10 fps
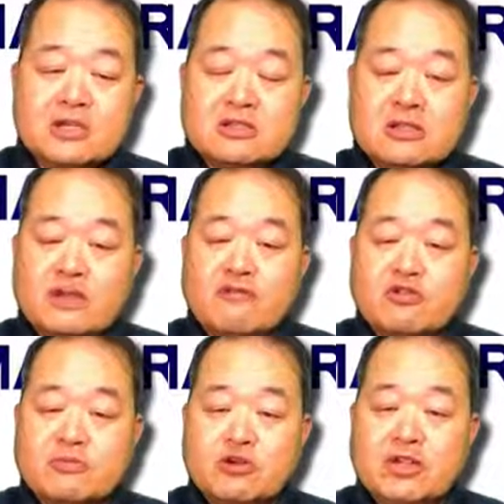the
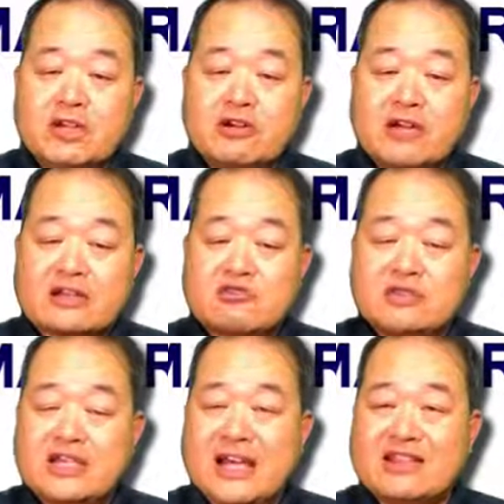Affordable Care Act
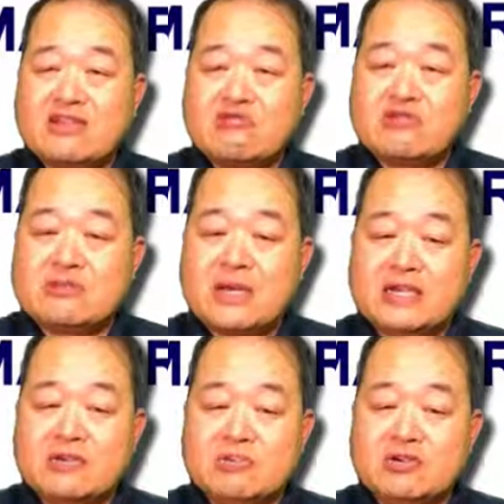really had three main
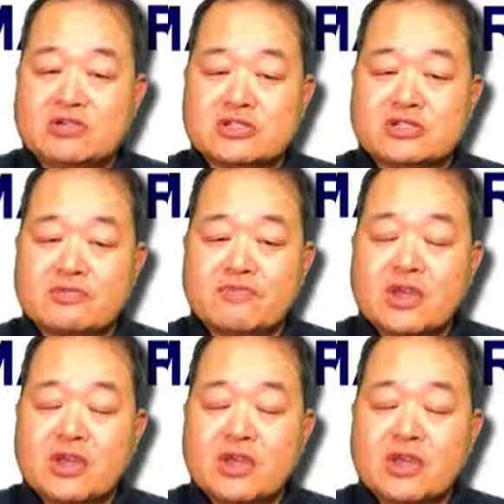components.